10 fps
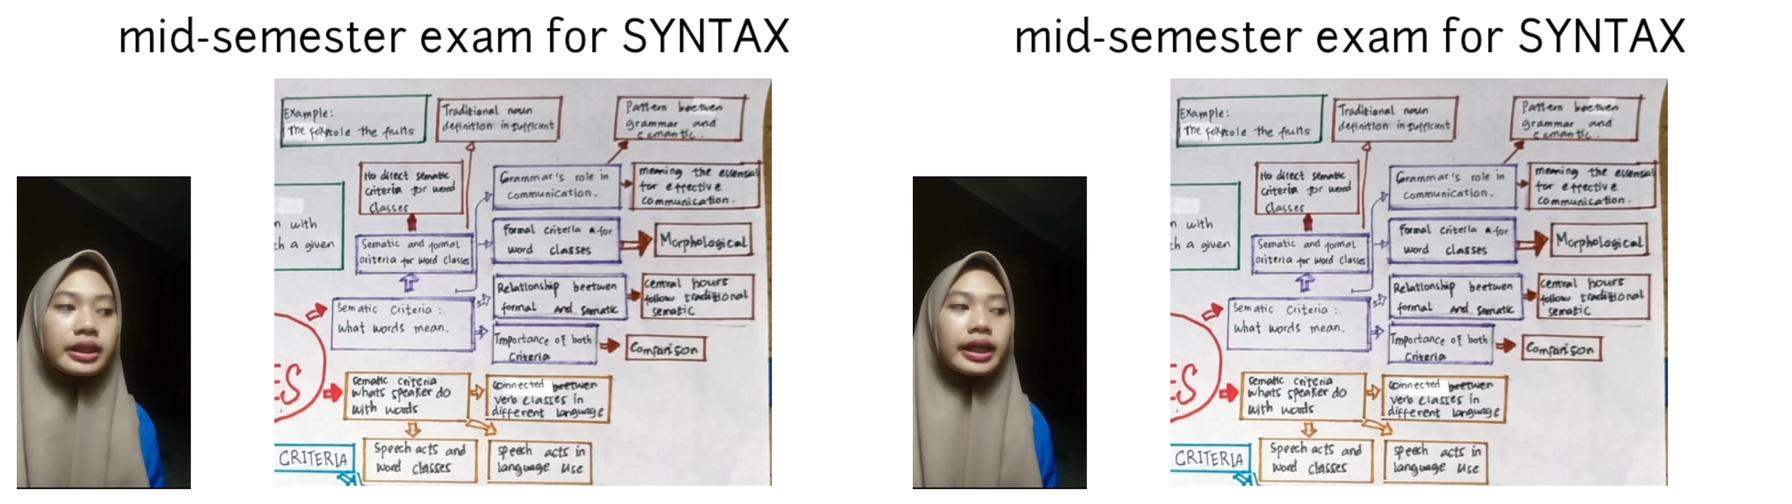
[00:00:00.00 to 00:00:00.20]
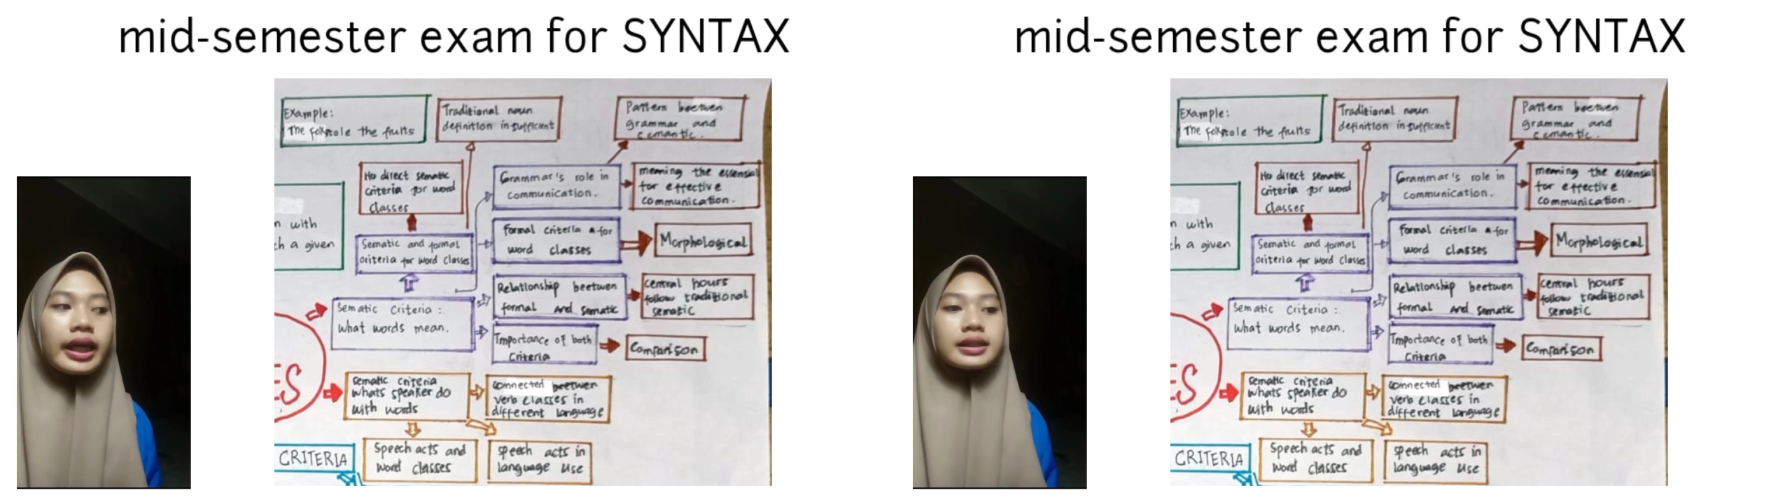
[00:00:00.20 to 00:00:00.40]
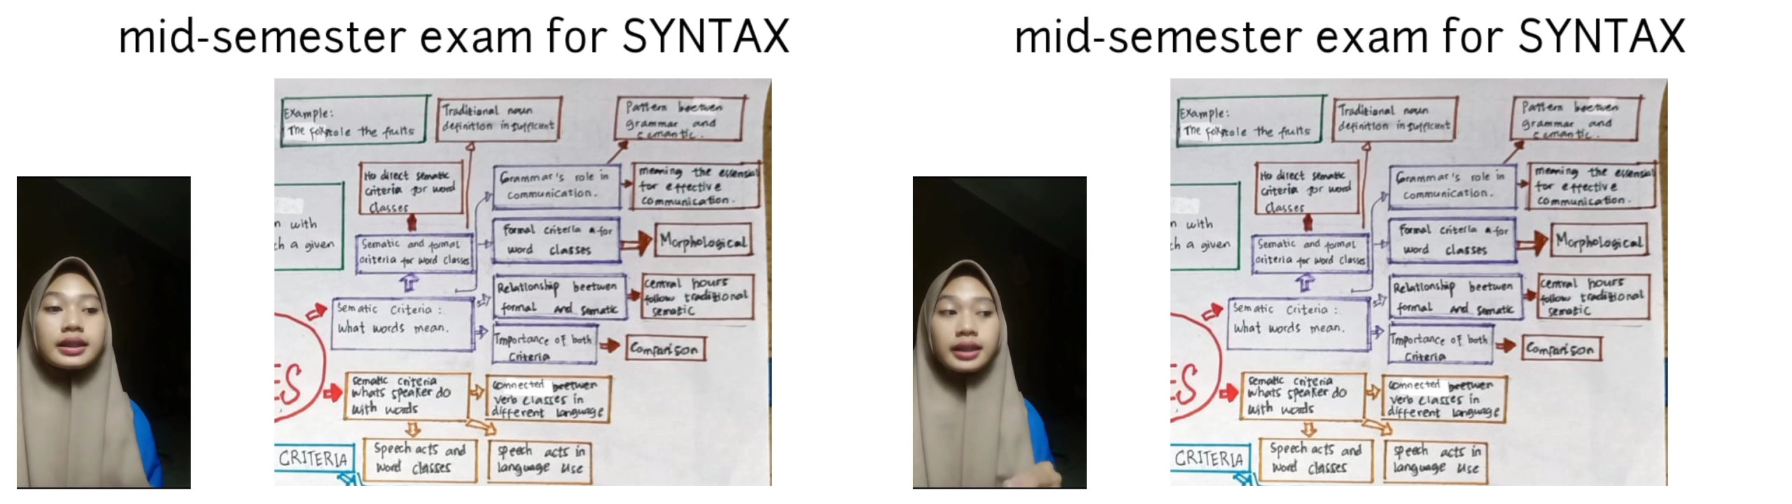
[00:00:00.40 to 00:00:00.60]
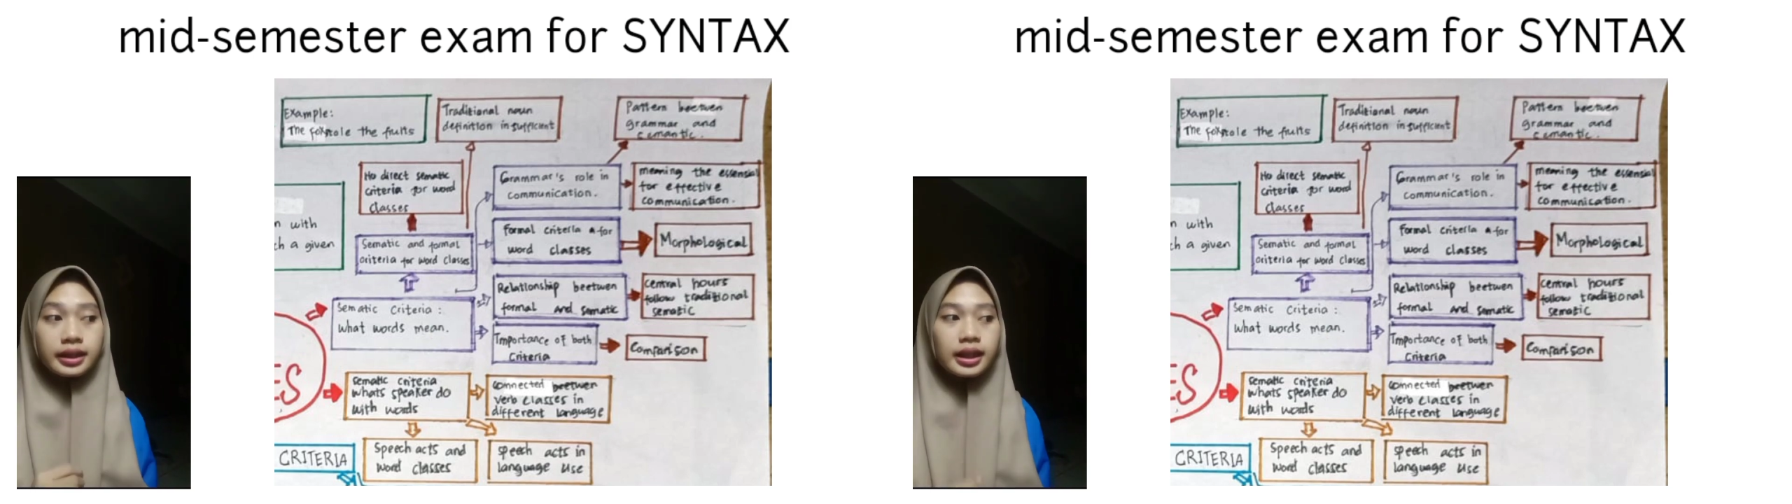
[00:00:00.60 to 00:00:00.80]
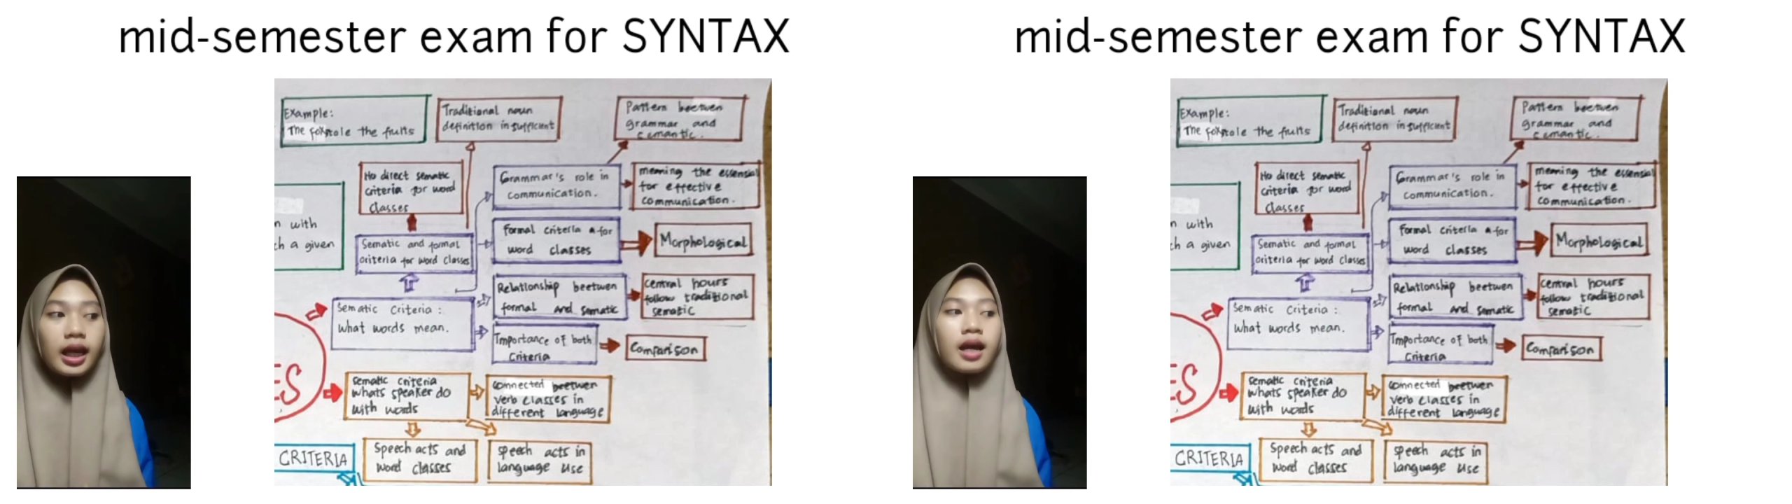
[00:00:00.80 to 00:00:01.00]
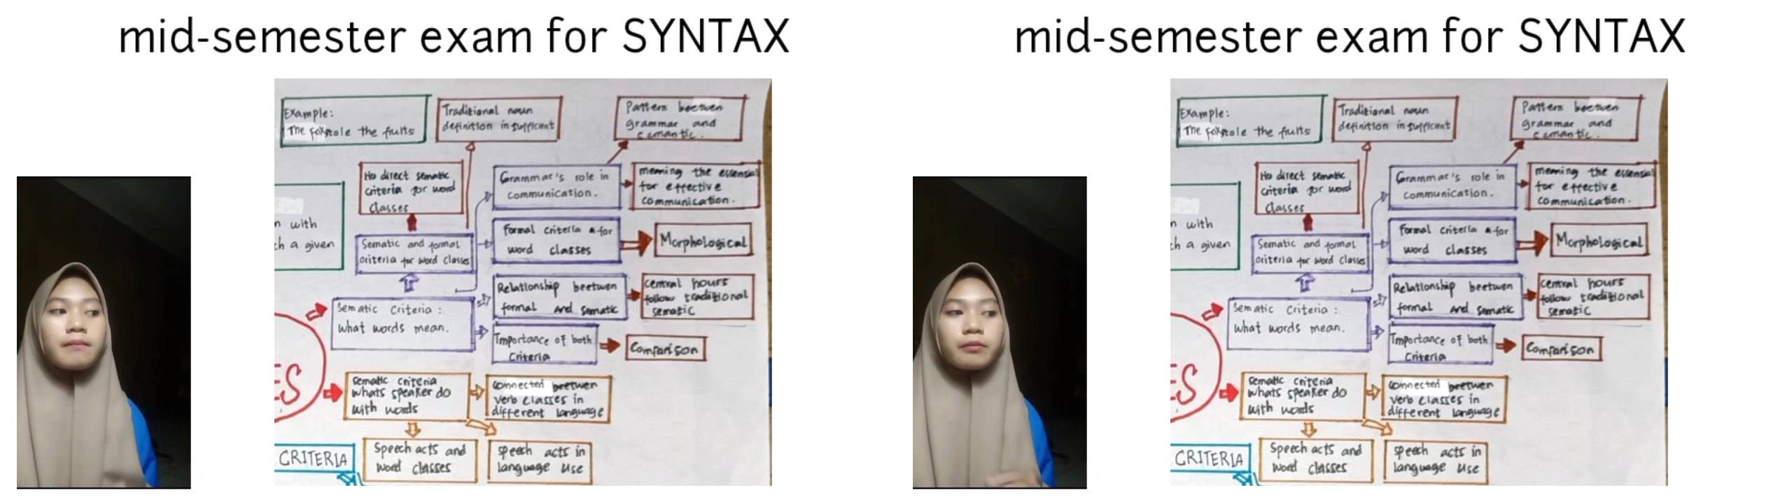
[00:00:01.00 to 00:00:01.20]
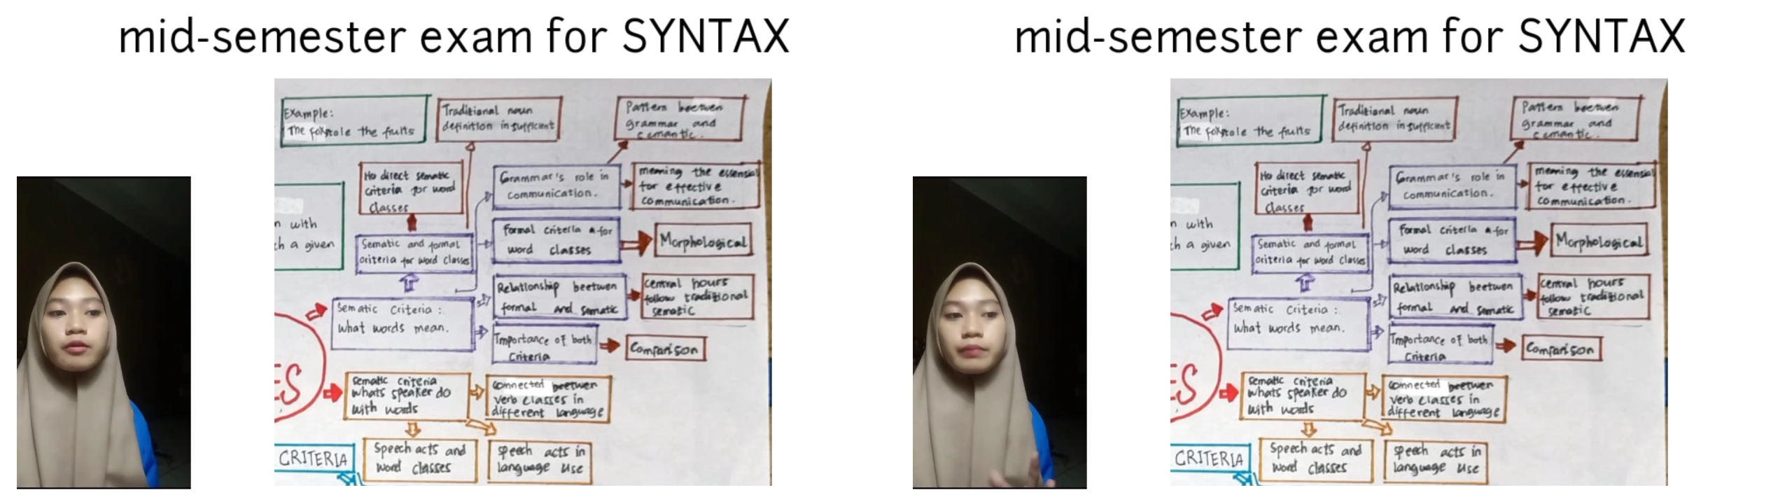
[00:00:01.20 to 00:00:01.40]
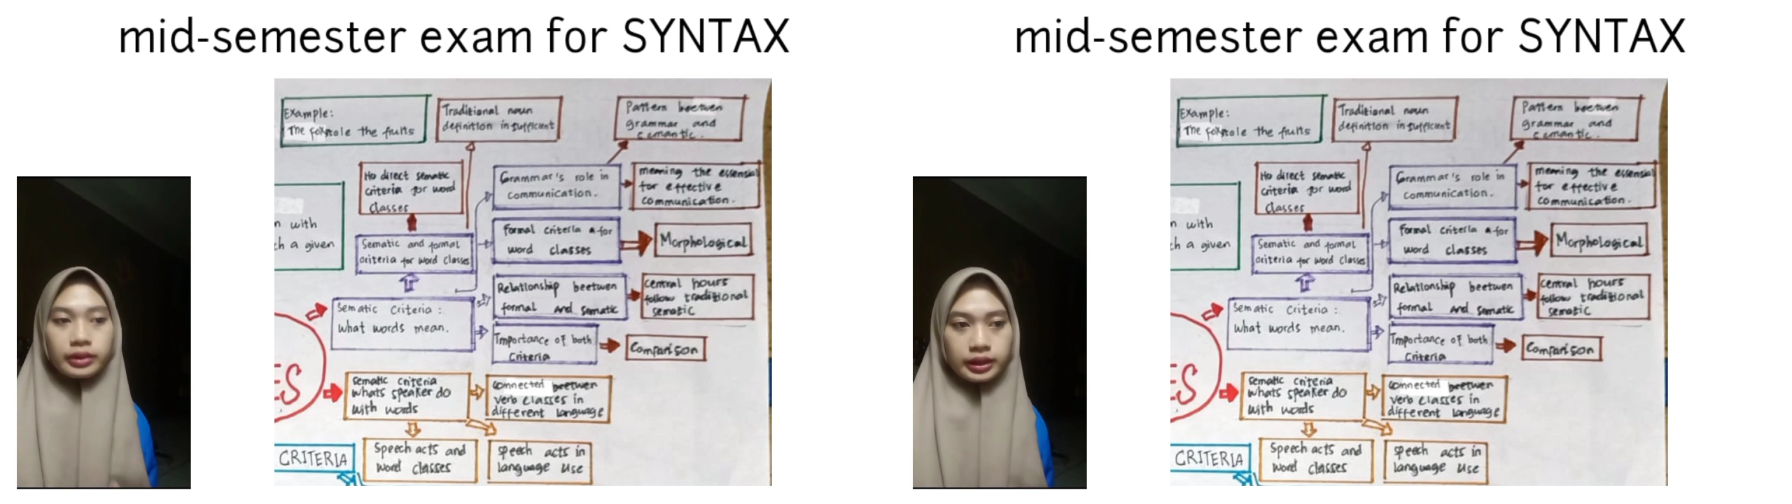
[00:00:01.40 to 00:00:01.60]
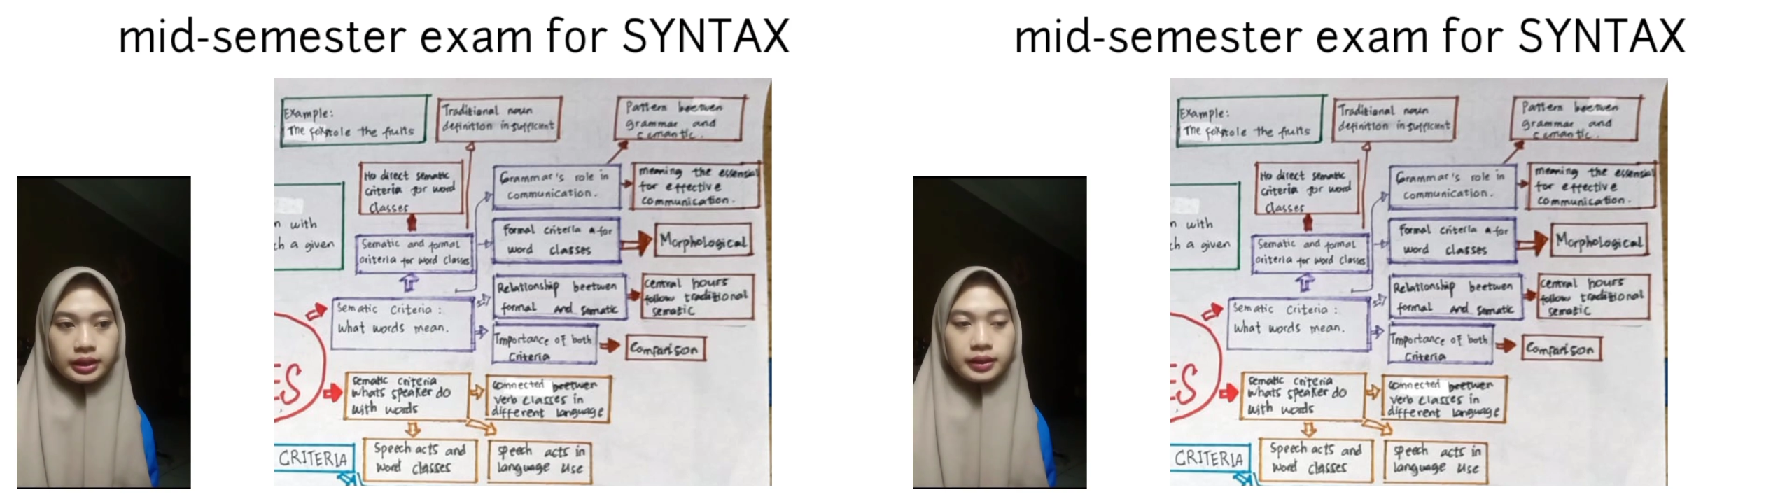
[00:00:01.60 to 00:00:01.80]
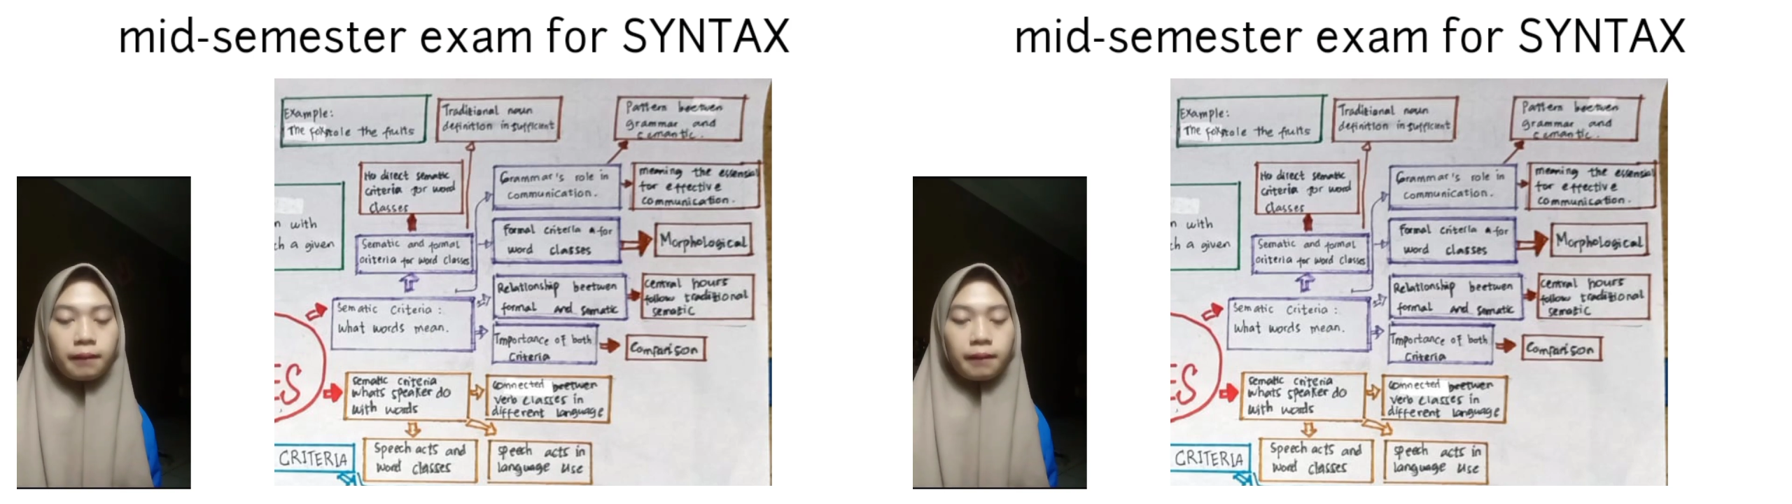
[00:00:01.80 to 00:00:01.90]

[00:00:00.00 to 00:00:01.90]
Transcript: and syntactic properties.